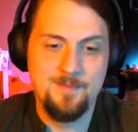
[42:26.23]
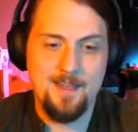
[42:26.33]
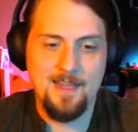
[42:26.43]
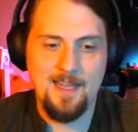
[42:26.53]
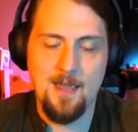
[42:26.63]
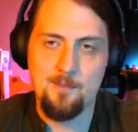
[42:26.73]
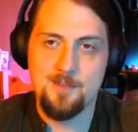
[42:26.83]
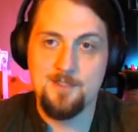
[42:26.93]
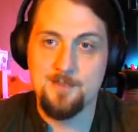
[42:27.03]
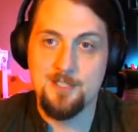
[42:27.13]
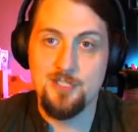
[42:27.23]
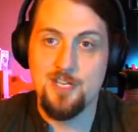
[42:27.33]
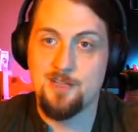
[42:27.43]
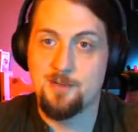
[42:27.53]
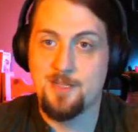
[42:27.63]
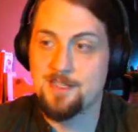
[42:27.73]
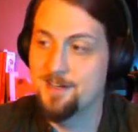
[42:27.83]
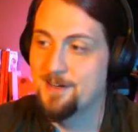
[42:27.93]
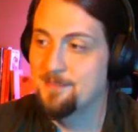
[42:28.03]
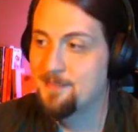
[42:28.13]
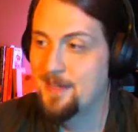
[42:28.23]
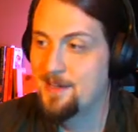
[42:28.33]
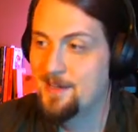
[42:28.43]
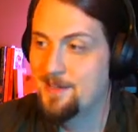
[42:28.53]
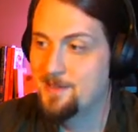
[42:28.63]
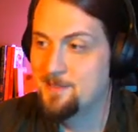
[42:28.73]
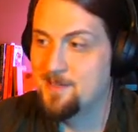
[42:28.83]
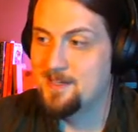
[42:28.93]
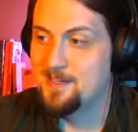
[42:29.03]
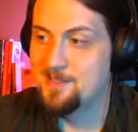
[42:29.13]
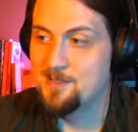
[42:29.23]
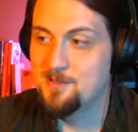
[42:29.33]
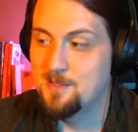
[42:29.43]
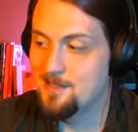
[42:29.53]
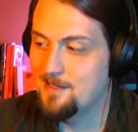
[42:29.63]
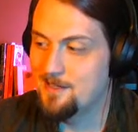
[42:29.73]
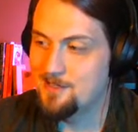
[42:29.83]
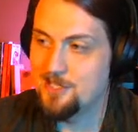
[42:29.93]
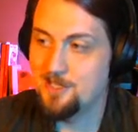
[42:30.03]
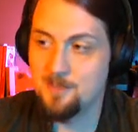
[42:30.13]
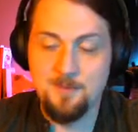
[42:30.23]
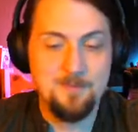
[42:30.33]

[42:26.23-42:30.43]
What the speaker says: I can't put too much cello on here, but I do really like cello.